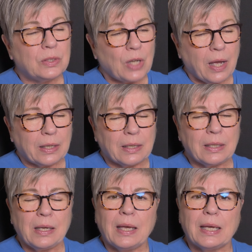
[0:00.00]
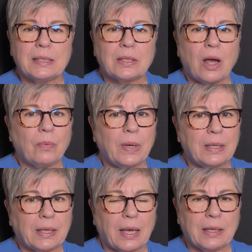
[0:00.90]
Dottie is
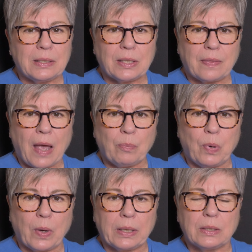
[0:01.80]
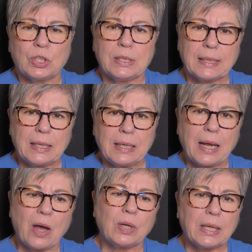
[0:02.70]
already getting to that point. She's in and
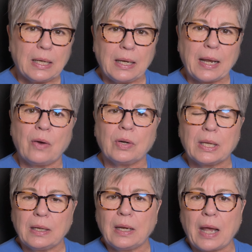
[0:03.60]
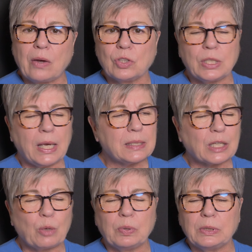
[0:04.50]
out, in and out, in and out. She has
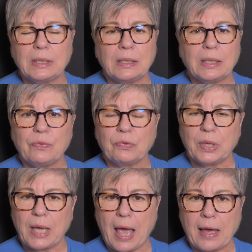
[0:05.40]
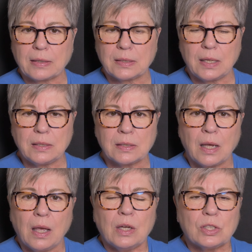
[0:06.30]
completely free access,
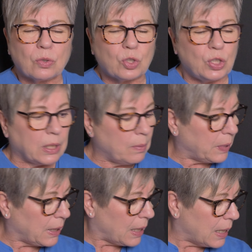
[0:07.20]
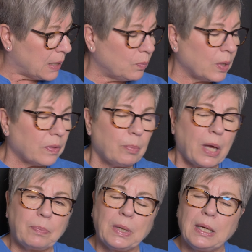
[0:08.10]
so she can be in with the
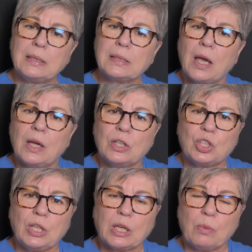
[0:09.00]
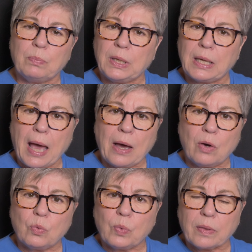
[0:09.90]
puppies, she can be
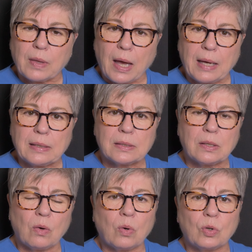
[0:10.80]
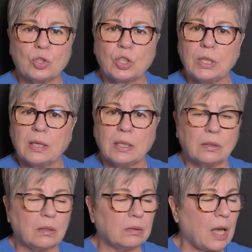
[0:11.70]
out with us, or she
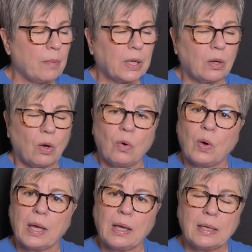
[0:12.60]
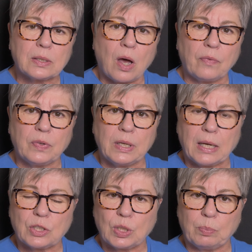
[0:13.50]
can come and go as often
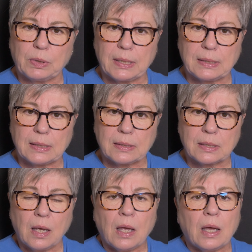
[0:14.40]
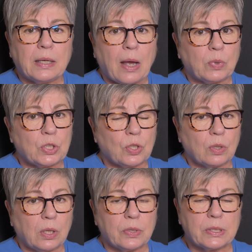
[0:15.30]
as she pleases. Now, we do
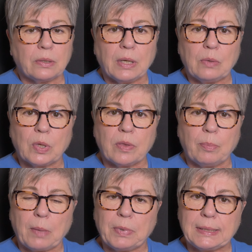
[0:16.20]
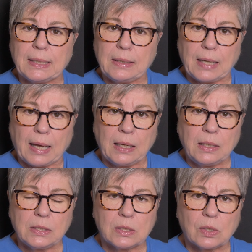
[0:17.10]
close her in with the puppies at
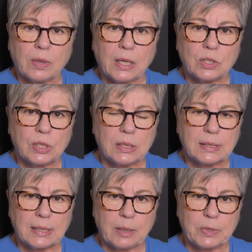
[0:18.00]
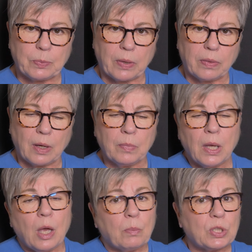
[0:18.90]
night so that she sleeps with them,
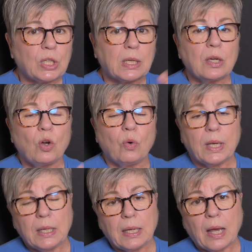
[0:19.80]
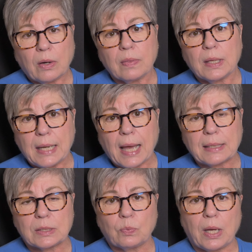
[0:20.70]
but she can go in and out of the
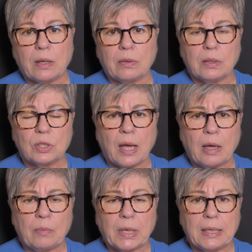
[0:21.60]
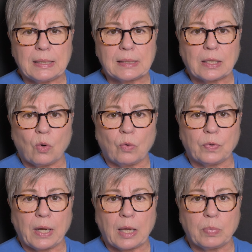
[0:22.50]
nest while it is the
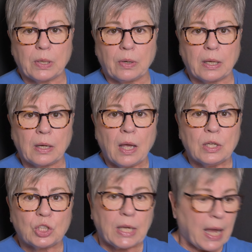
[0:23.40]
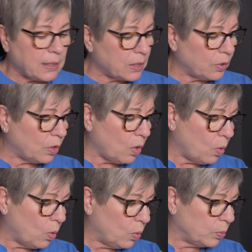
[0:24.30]
overnight period. She has her
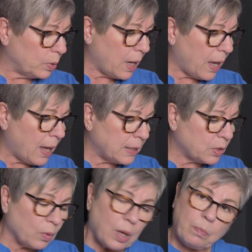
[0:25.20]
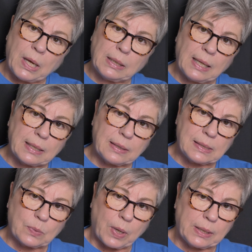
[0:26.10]
own donut bed like
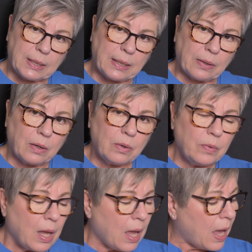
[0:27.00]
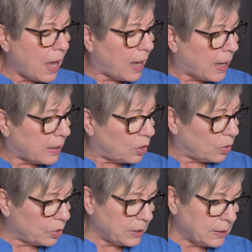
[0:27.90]
this one here.
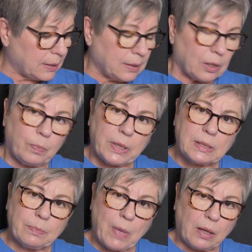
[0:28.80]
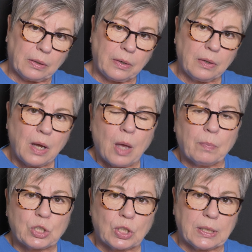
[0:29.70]
Hers is a little bit smaller,
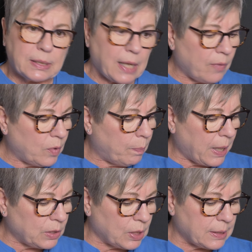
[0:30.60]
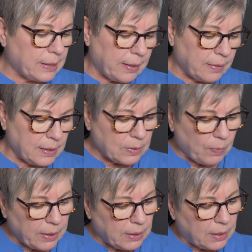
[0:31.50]
but she does have a bed just like this
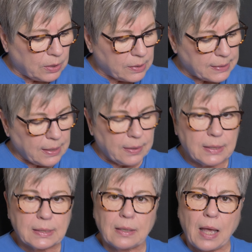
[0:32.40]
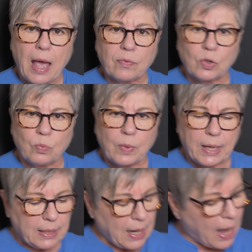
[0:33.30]
one, and you'll see these have
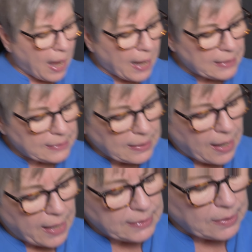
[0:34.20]
great high sides